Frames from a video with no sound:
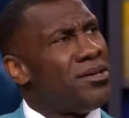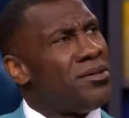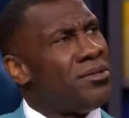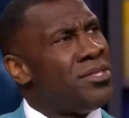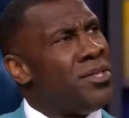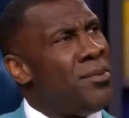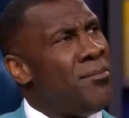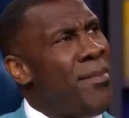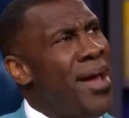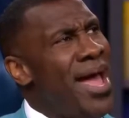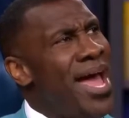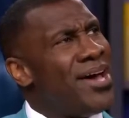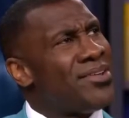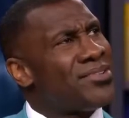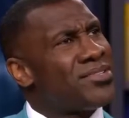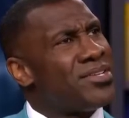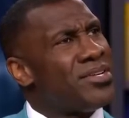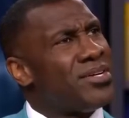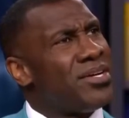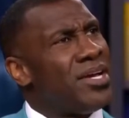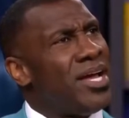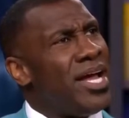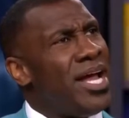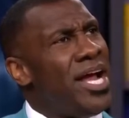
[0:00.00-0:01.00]
The
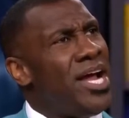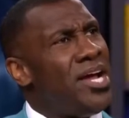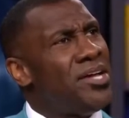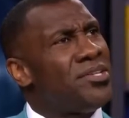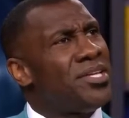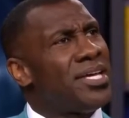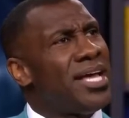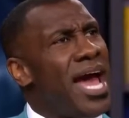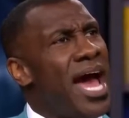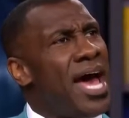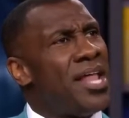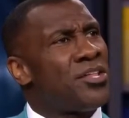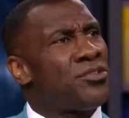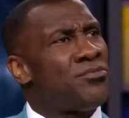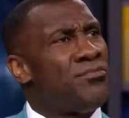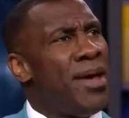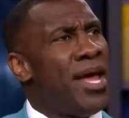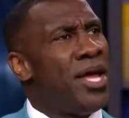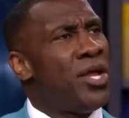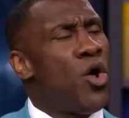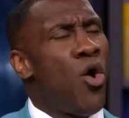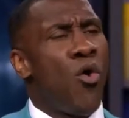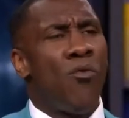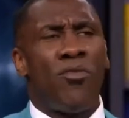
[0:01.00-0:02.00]
master, here's the guy that's
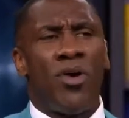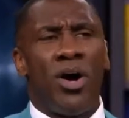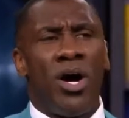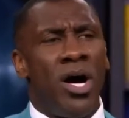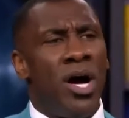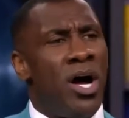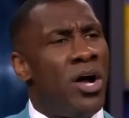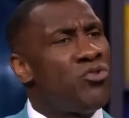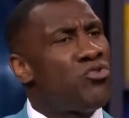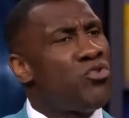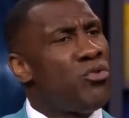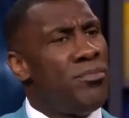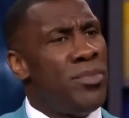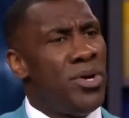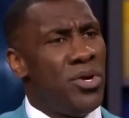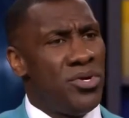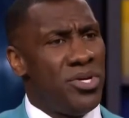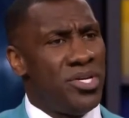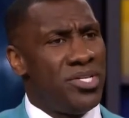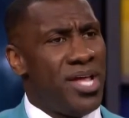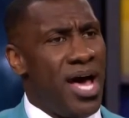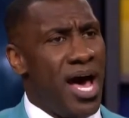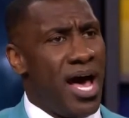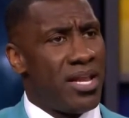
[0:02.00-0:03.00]
made over $100
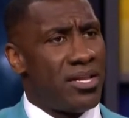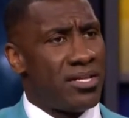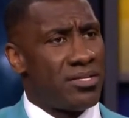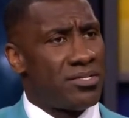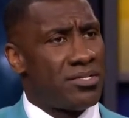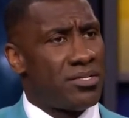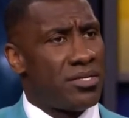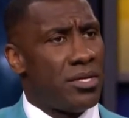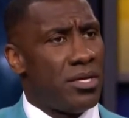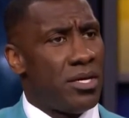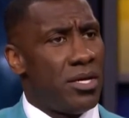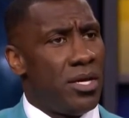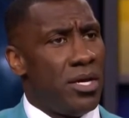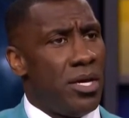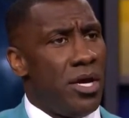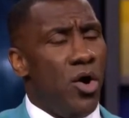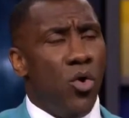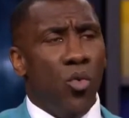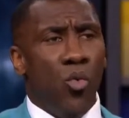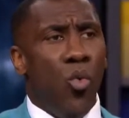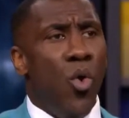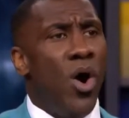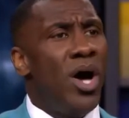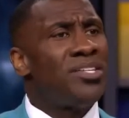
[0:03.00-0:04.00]
million.
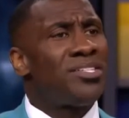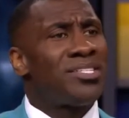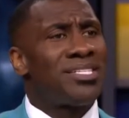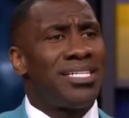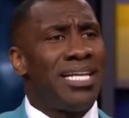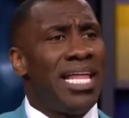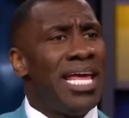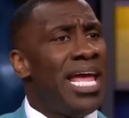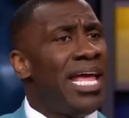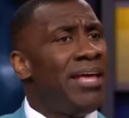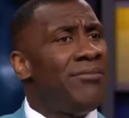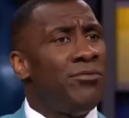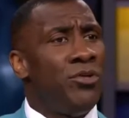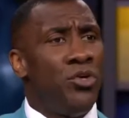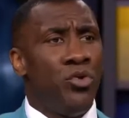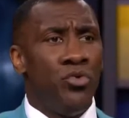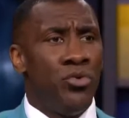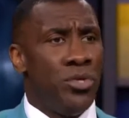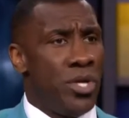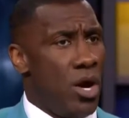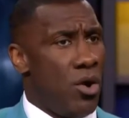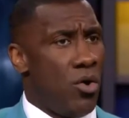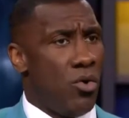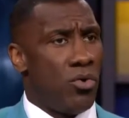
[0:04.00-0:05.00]
What slave
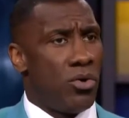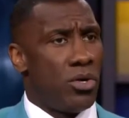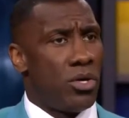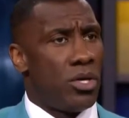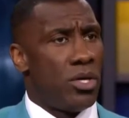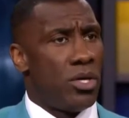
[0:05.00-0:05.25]
you know